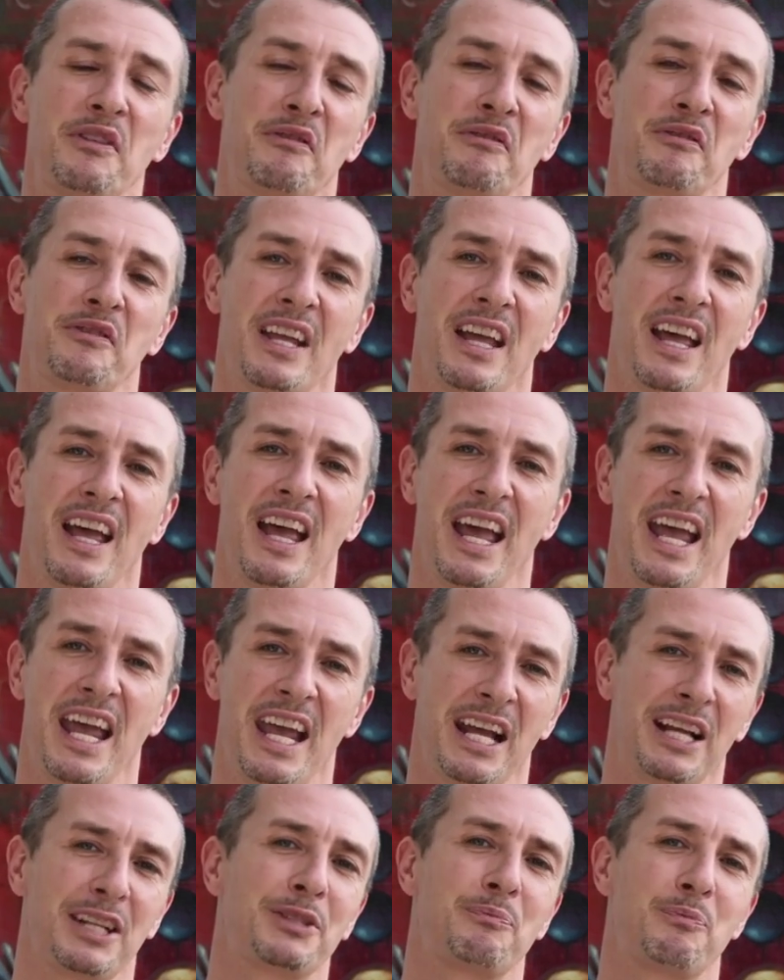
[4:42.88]
Fifth,
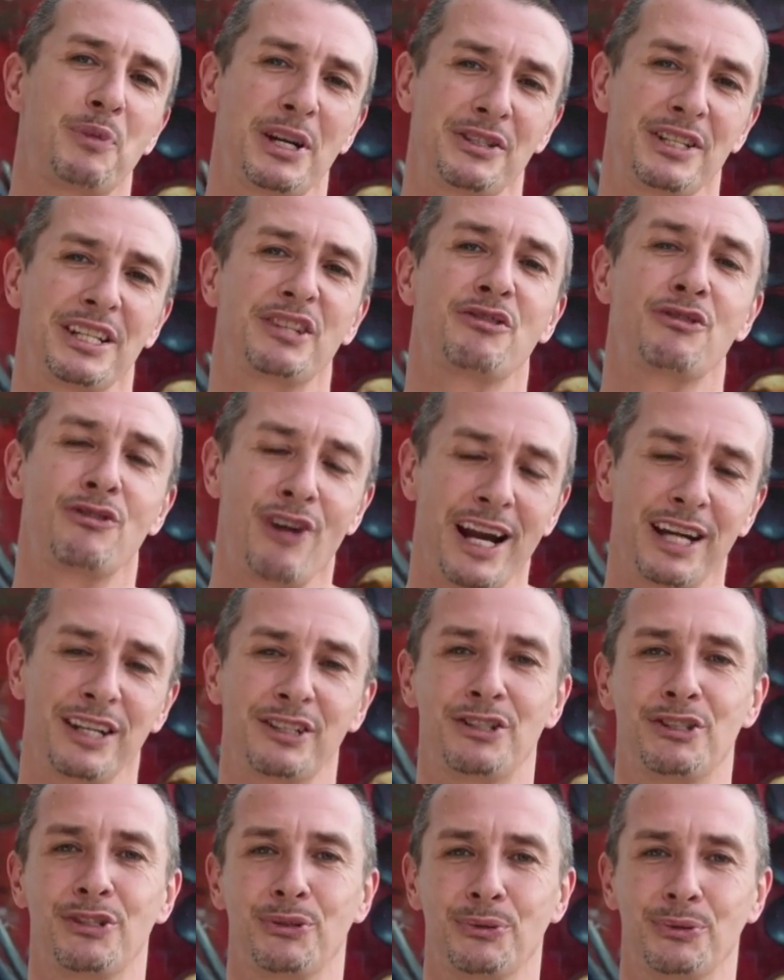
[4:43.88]
expressing
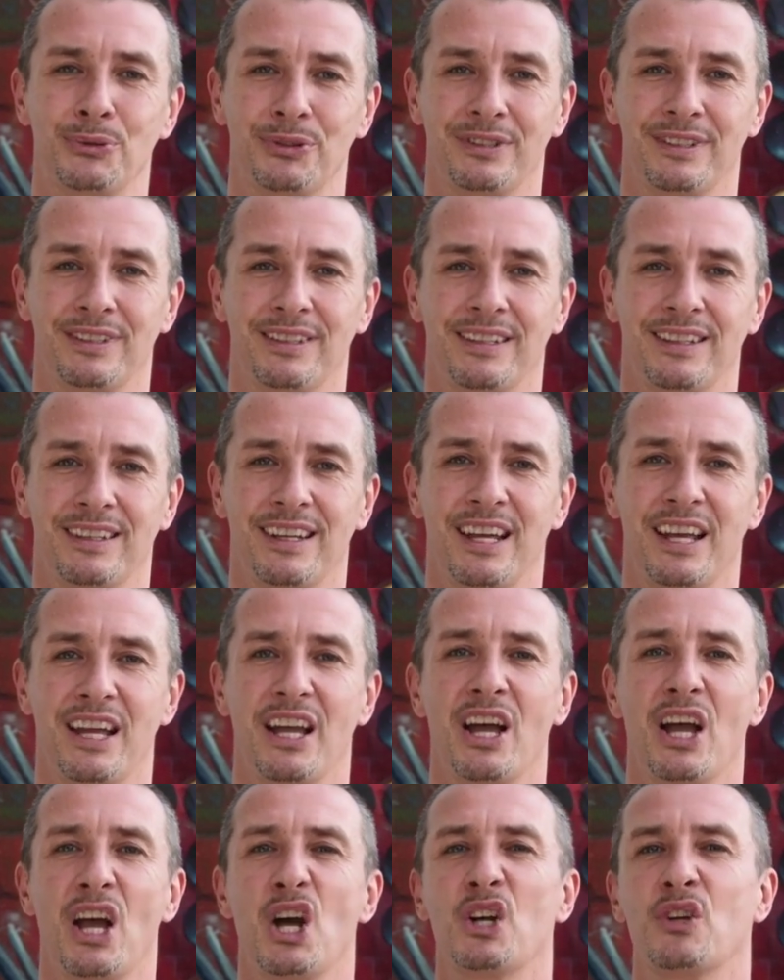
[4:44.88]
gratitude.
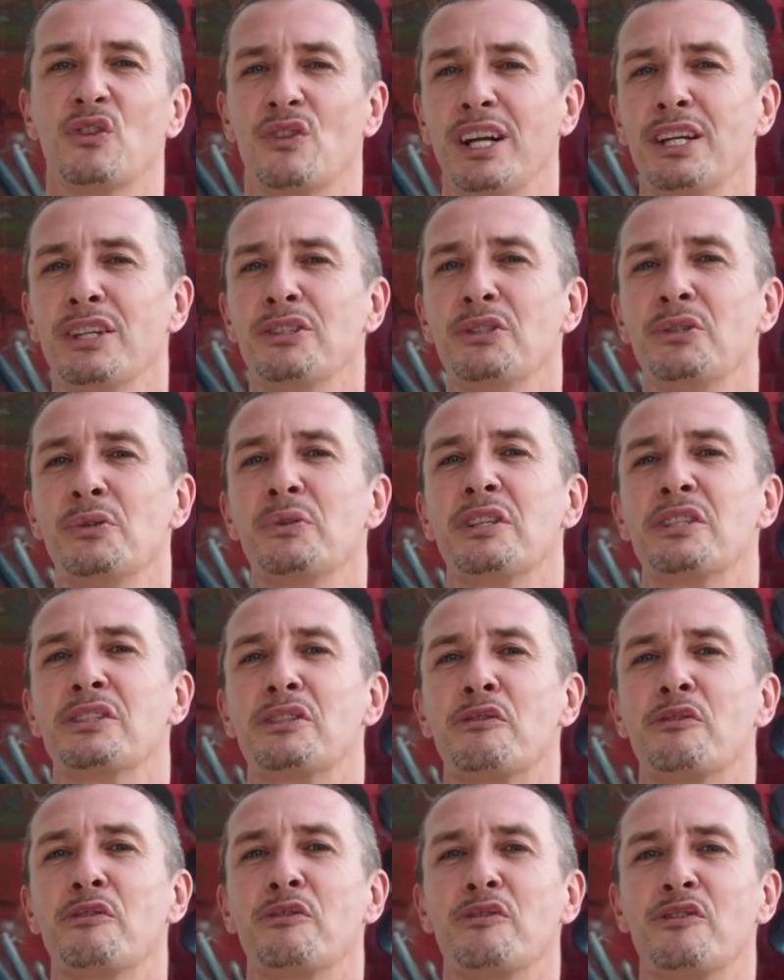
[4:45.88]

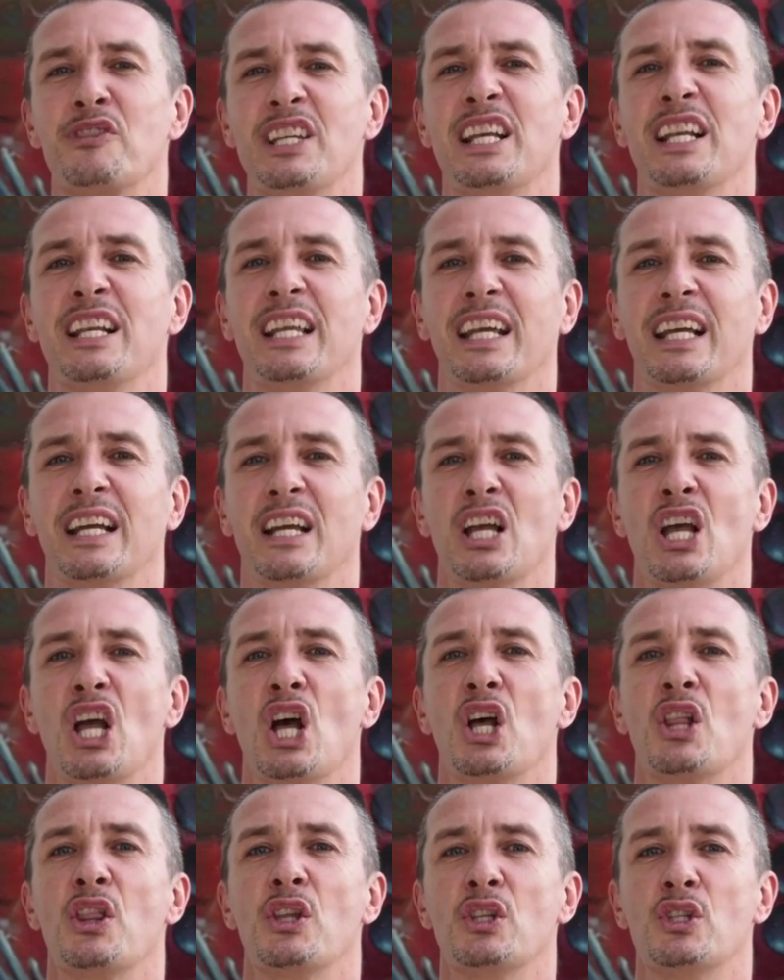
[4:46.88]
Gratitude is a
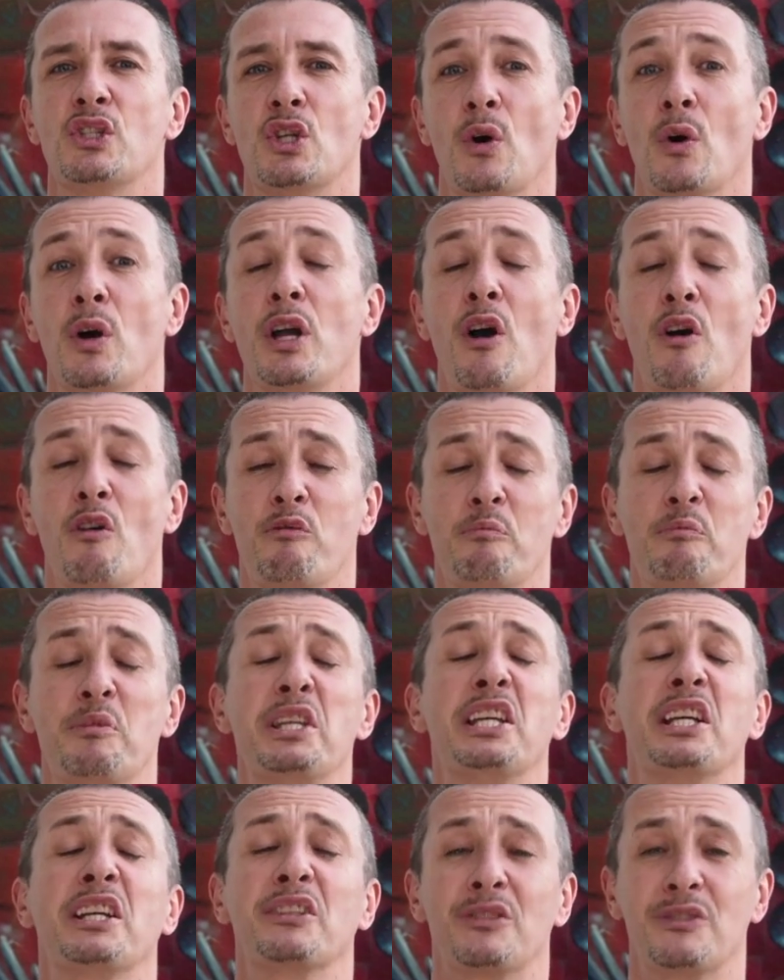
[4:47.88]
feeling, the joy
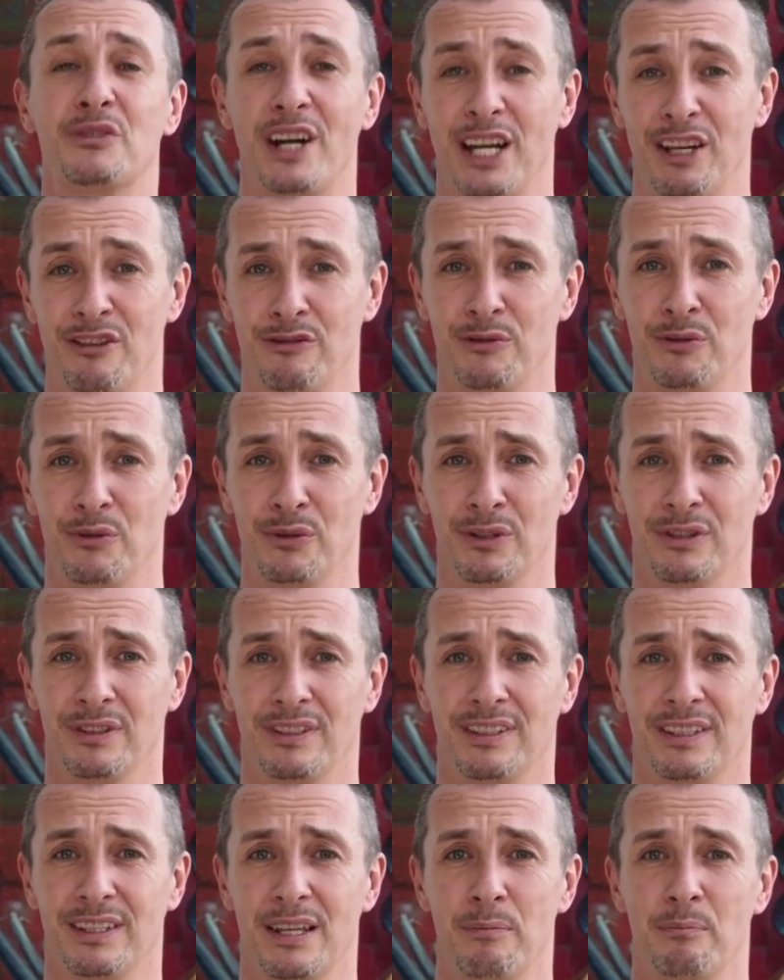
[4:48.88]
of being
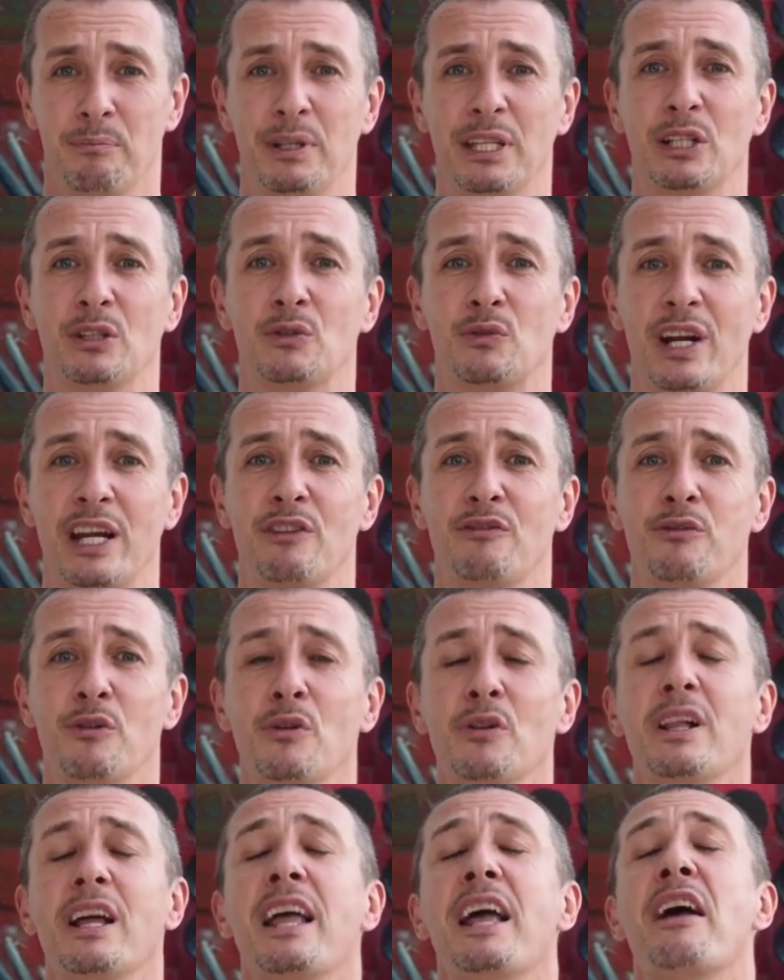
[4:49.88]
grateful. Being
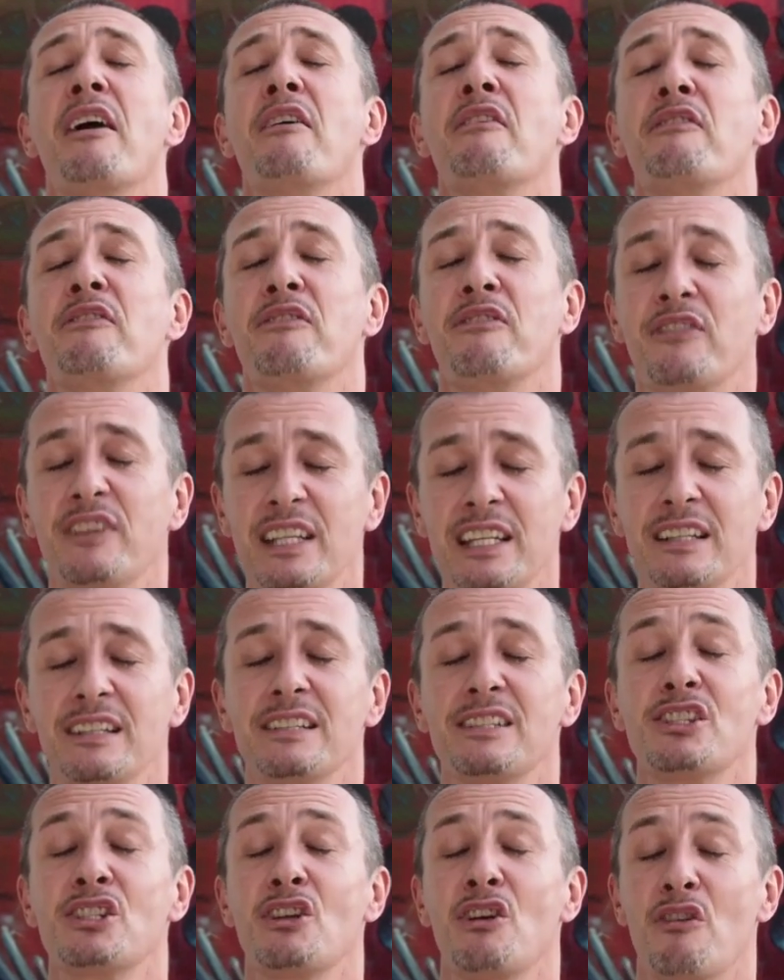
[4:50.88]
grateful
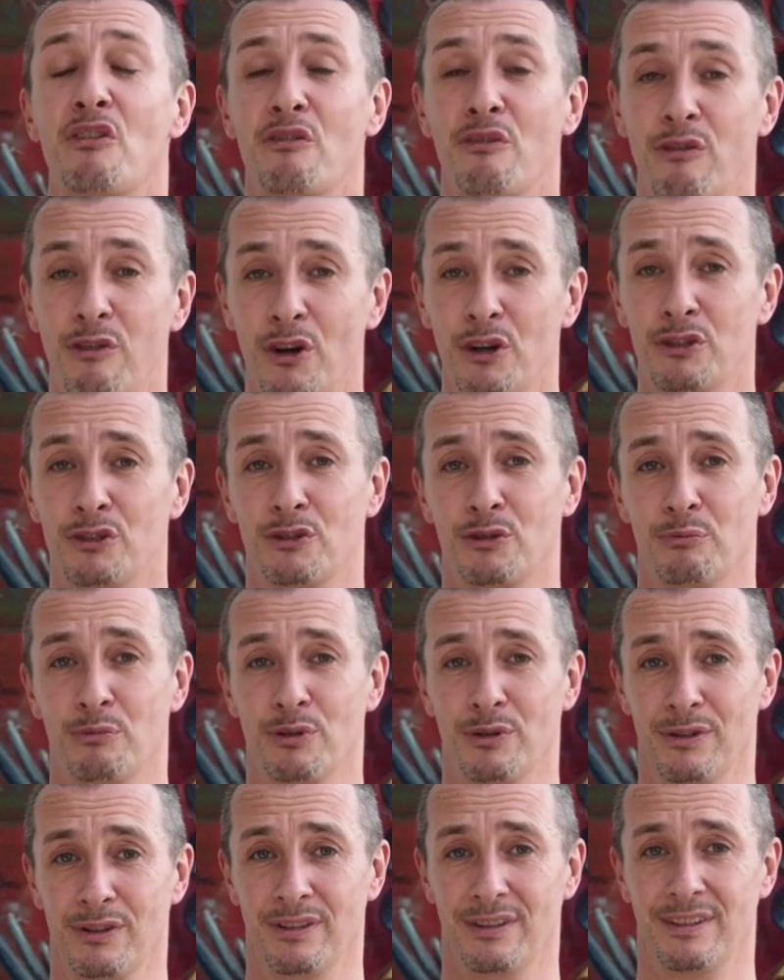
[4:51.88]
feels
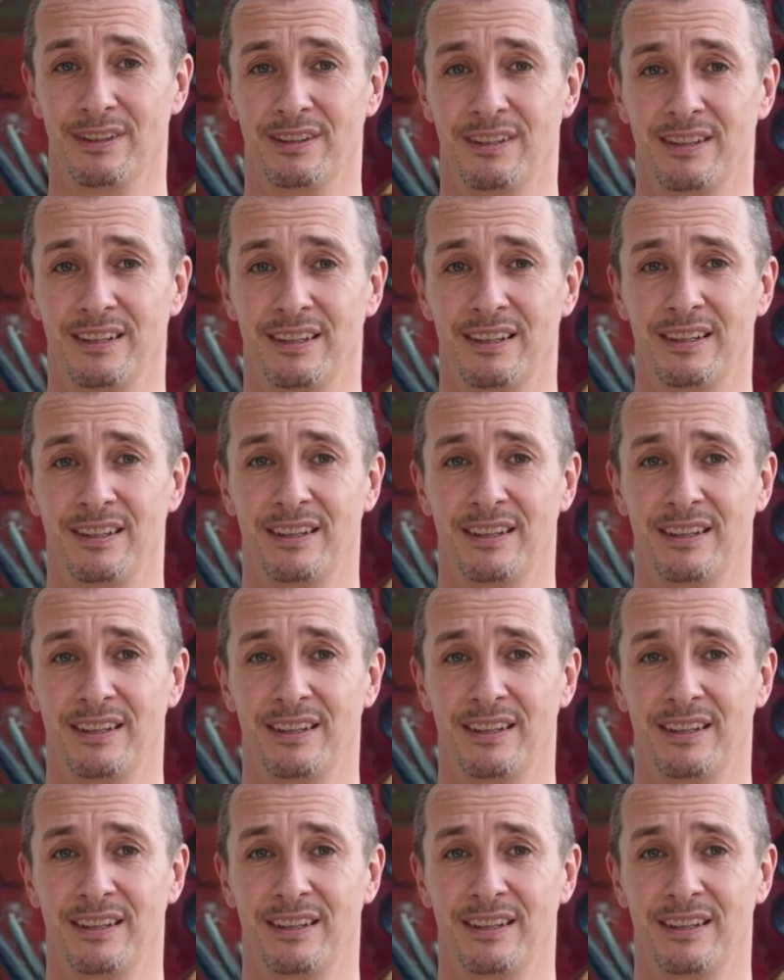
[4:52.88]
vulnerable.